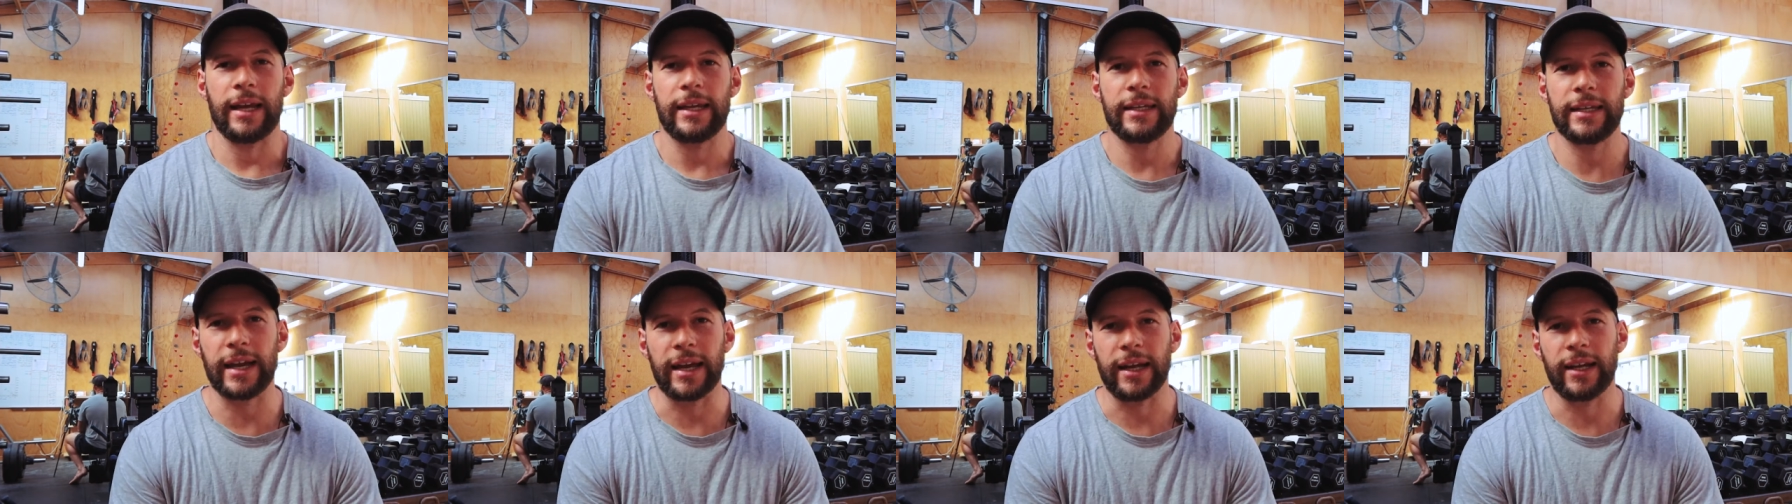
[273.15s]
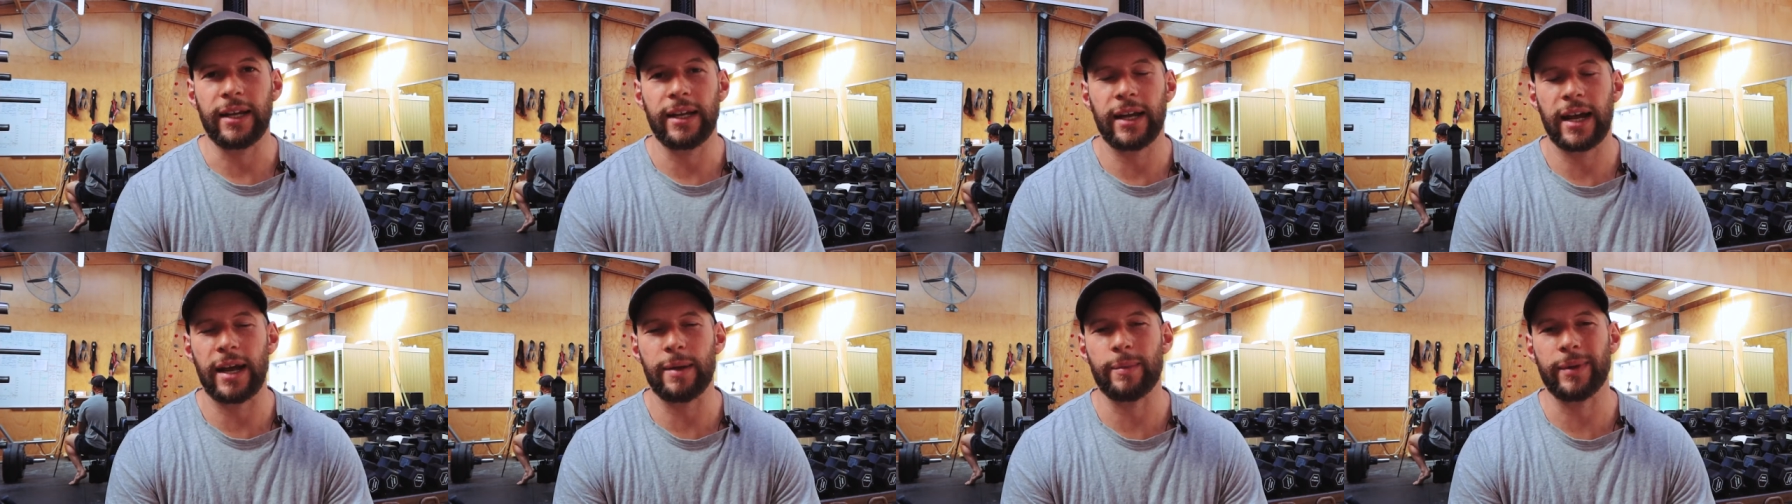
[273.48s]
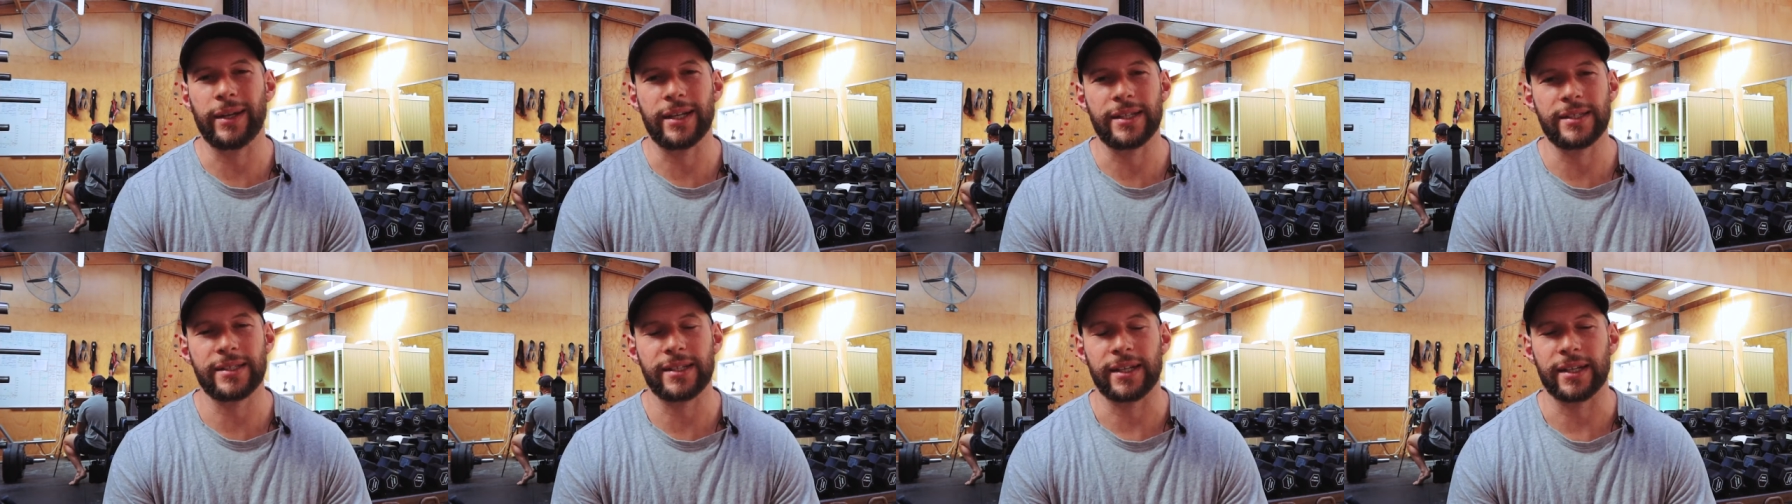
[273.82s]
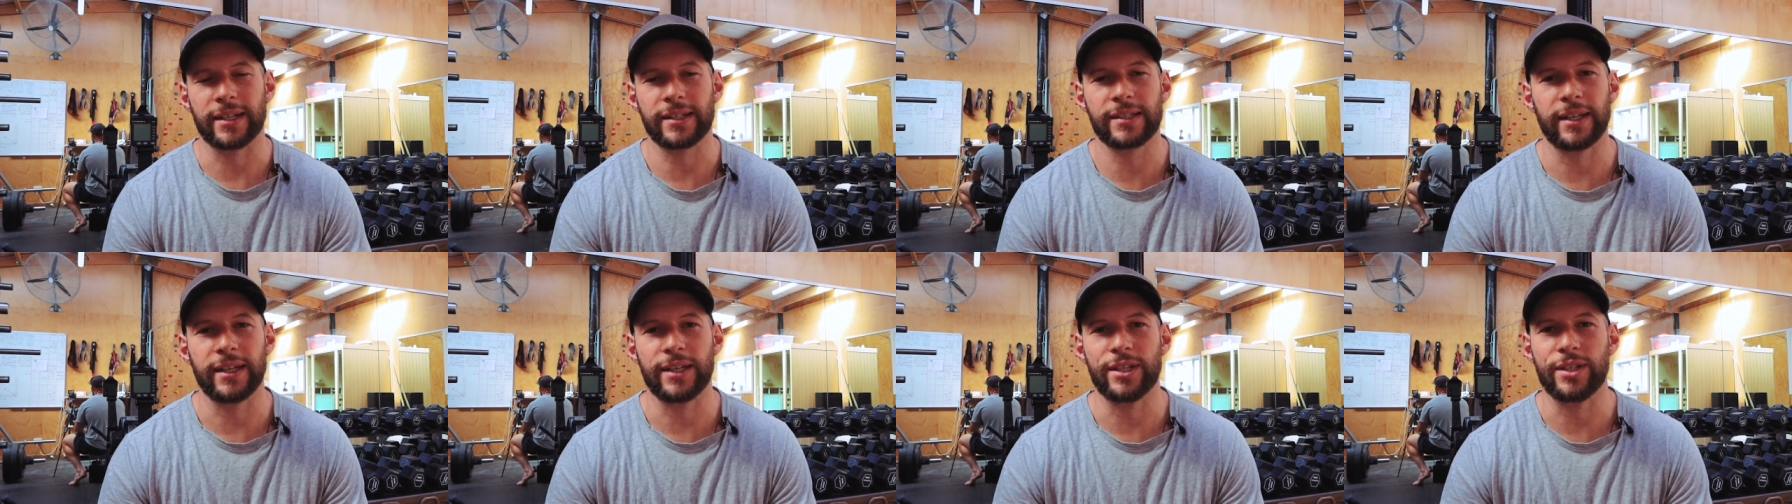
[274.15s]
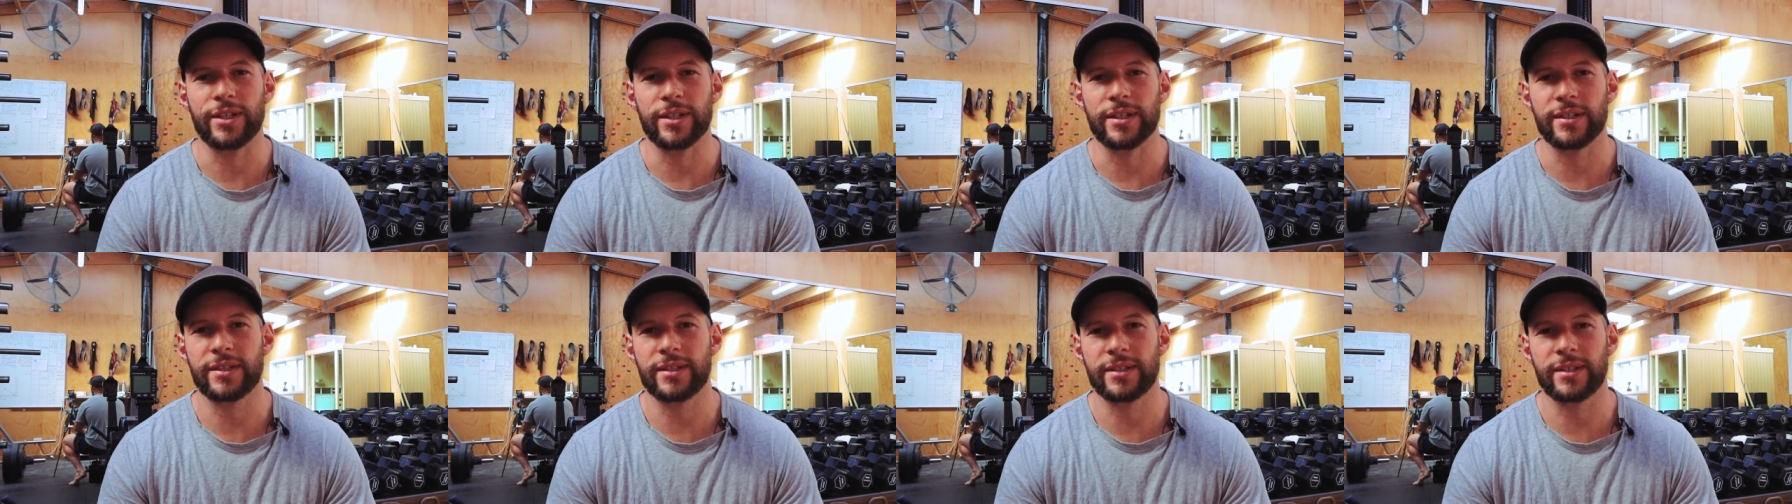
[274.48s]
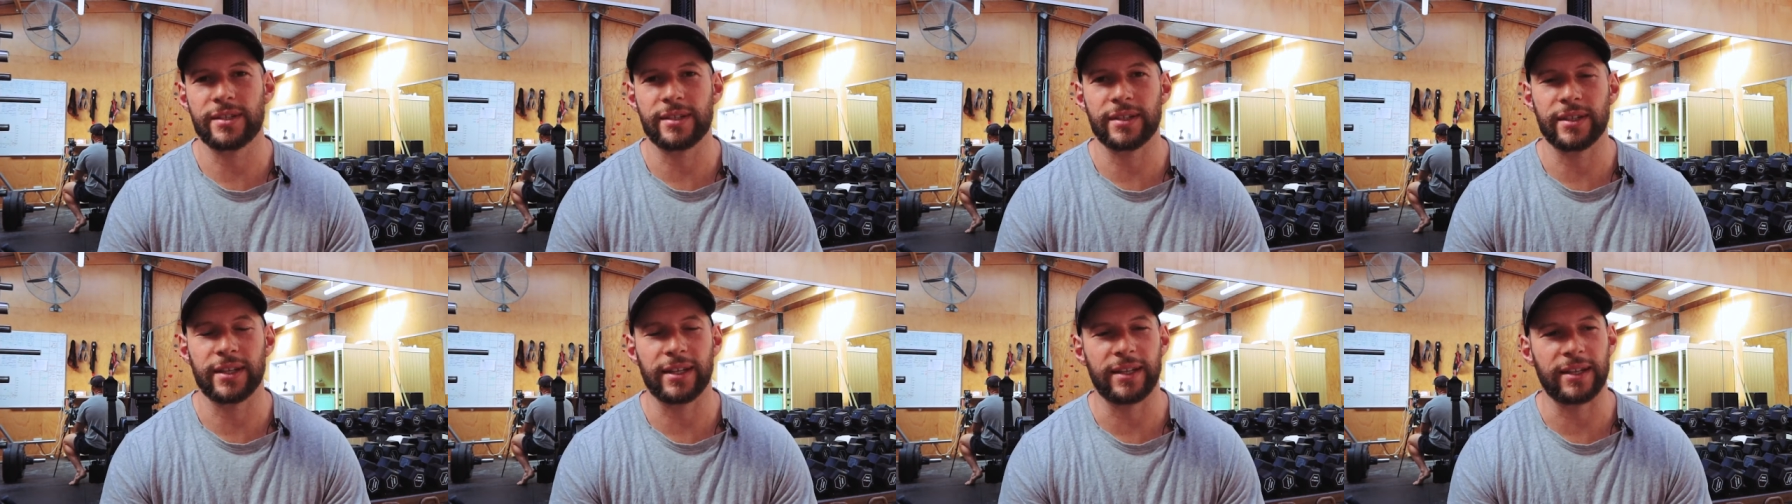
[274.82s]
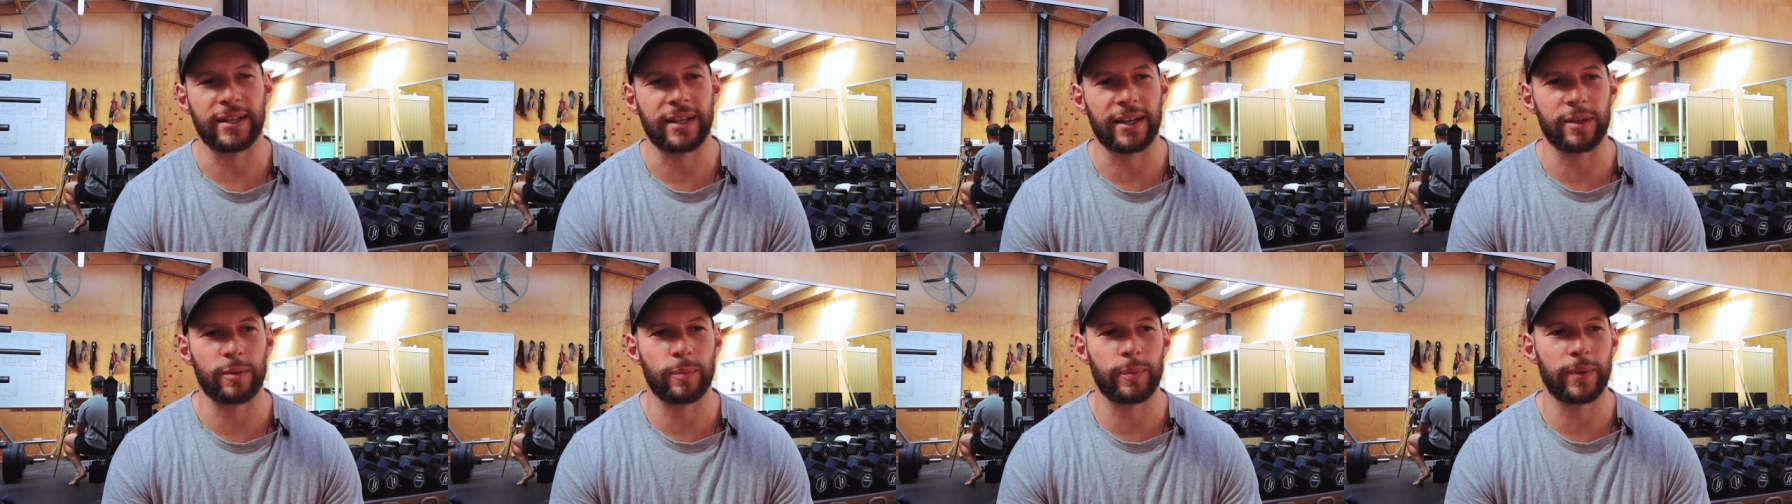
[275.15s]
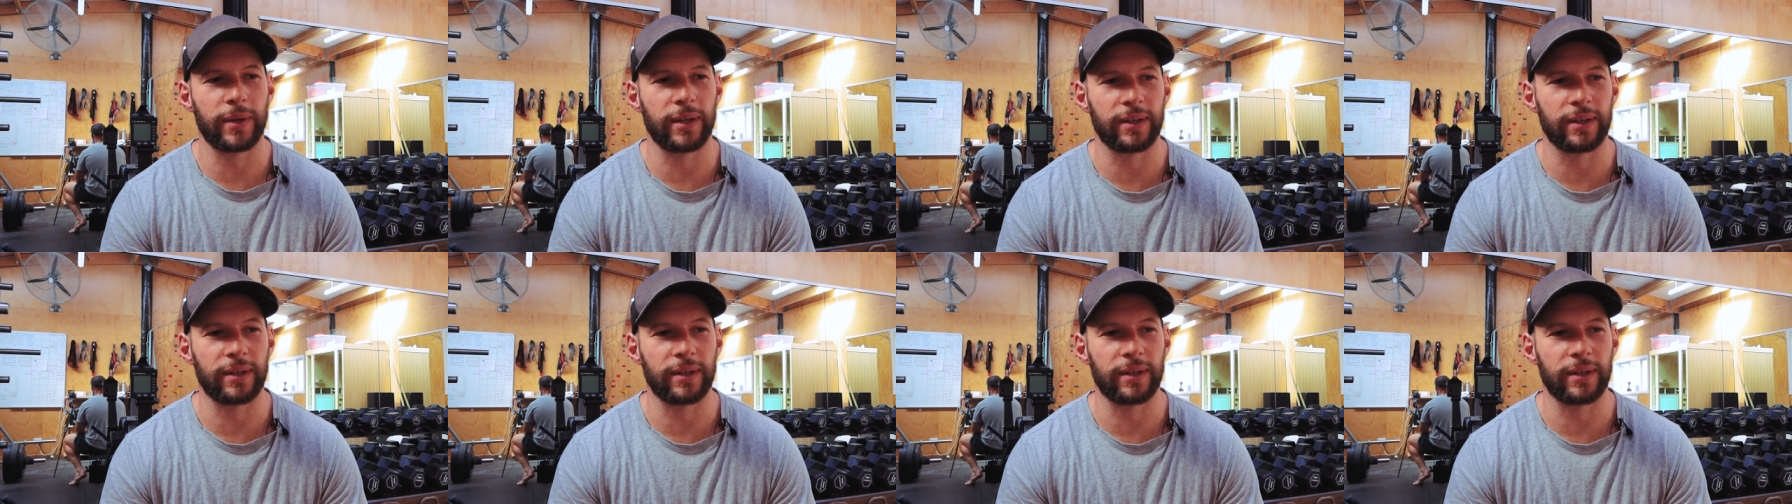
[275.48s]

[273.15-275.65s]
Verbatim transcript: yeah, I mean, it sucks. It just, any other,